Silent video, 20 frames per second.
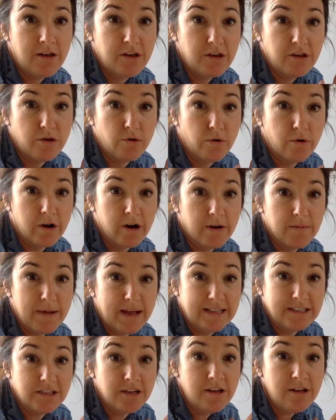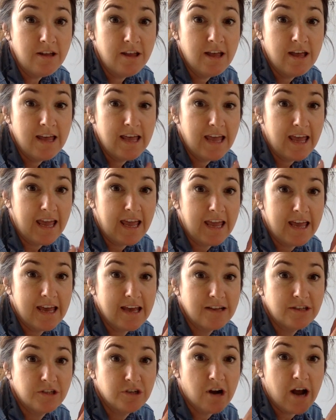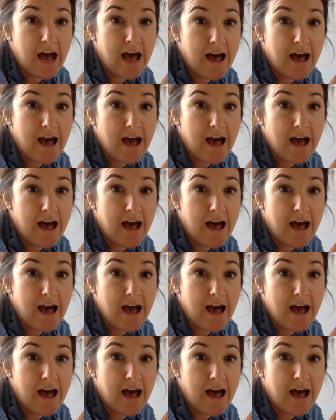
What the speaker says: your pencil, and your